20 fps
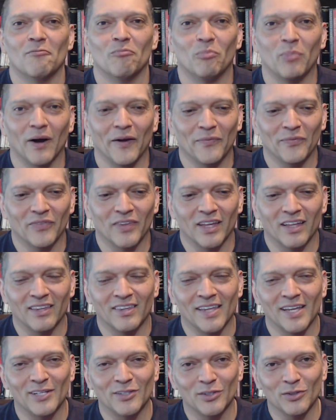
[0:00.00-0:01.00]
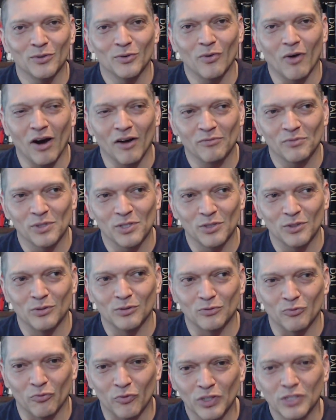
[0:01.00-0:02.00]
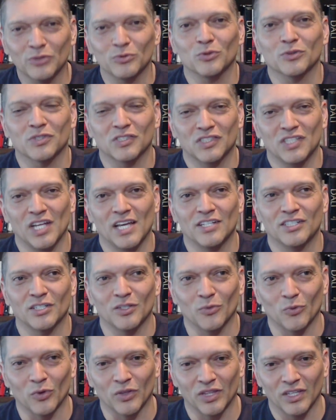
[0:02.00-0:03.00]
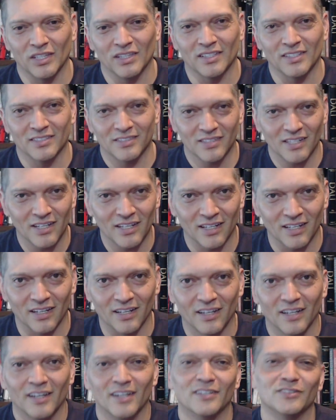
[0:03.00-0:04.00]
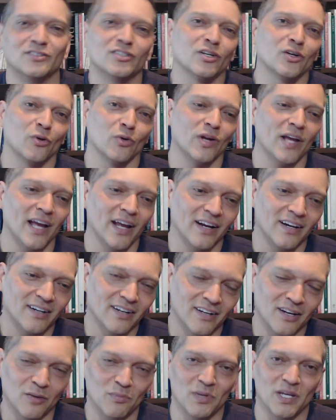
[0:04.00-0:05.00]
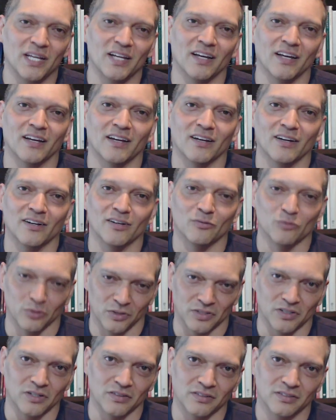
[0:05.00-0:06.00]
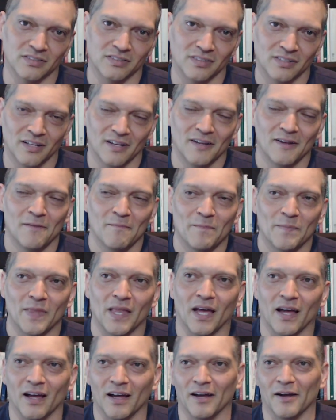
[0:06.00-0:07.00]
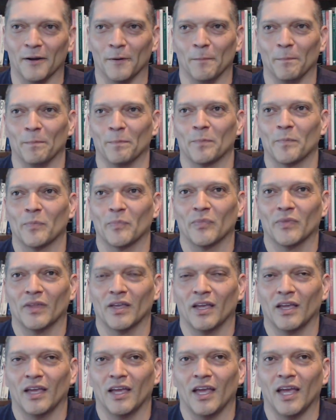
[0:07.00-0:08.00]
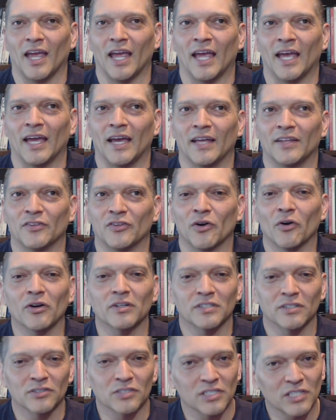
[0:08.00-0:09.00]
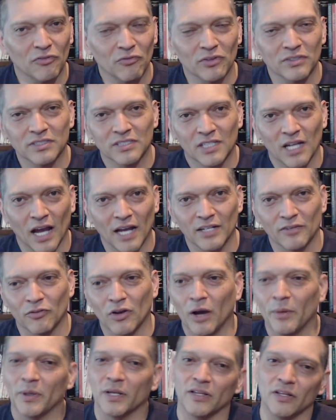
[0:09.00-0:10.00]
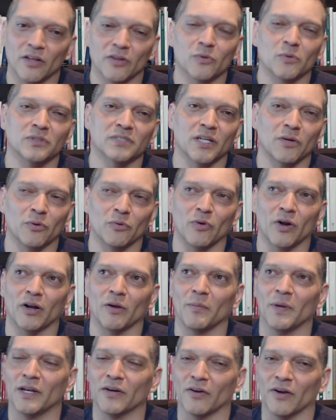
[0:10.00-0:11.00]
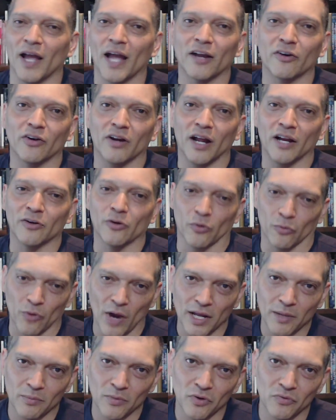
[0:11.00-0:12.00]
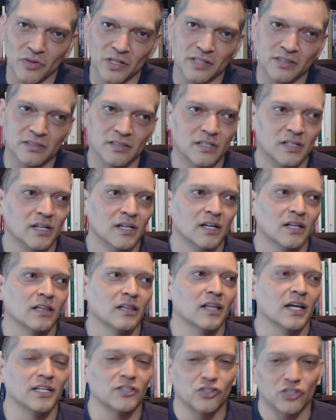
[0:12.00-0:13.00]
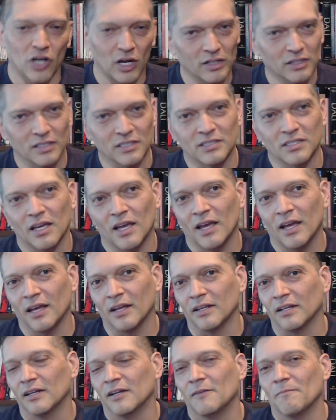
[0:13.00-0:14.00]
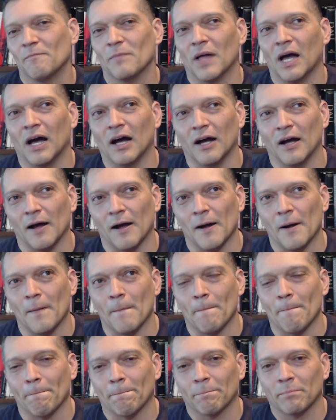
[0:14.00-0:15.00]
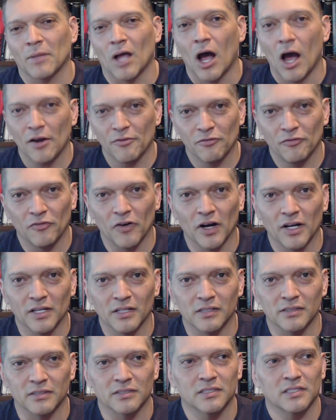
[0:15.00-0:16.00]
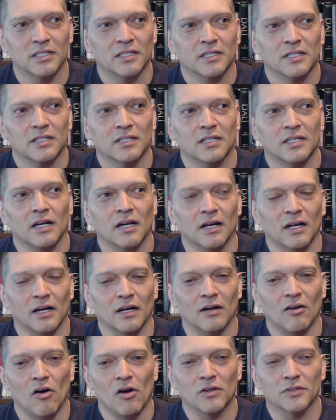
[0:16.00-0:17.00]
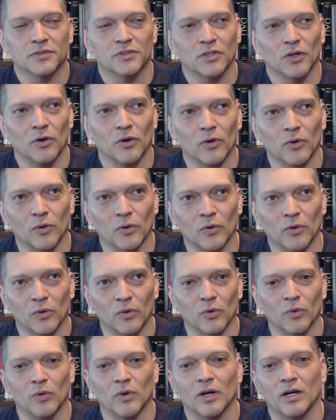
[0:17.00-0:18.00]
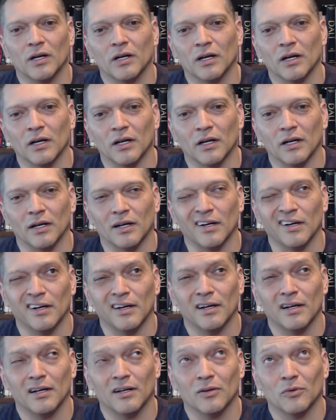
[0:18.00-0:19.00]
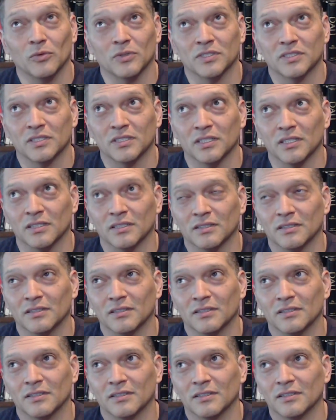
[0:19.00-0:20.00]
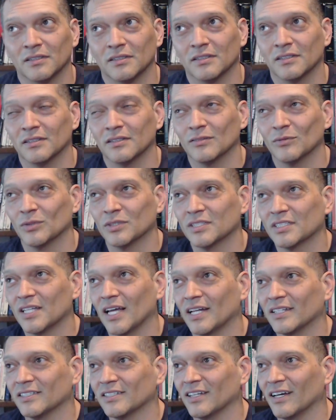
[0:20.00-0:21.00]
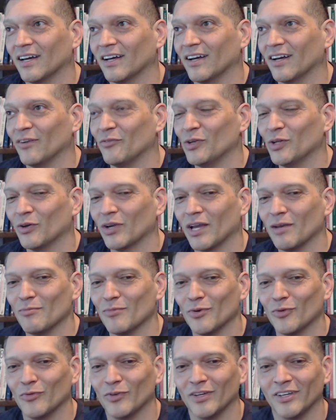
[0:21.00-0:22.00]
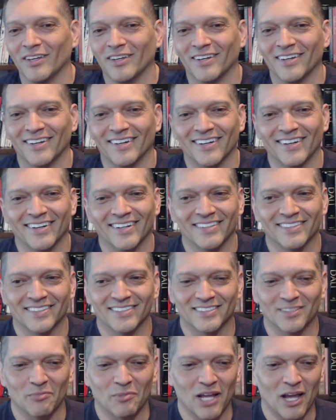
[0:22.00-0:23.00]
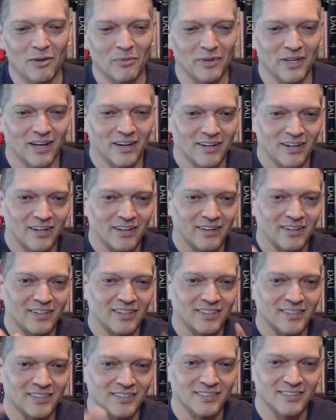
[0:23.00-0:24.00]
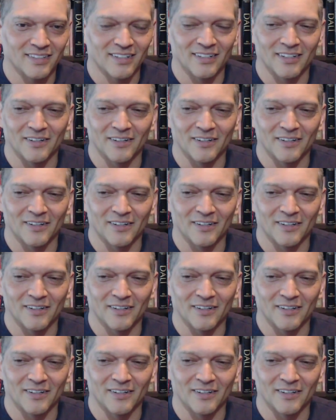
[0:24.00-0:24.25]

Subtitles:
But they do often use visual staging within the scene to create comedic results. And there's a different kind of comedy. The other ones I would recommend are Edgar Wright movies, like Shaun of the Dead, Hot Fuzz, also what's that video game movie? Somebody help me out here. Is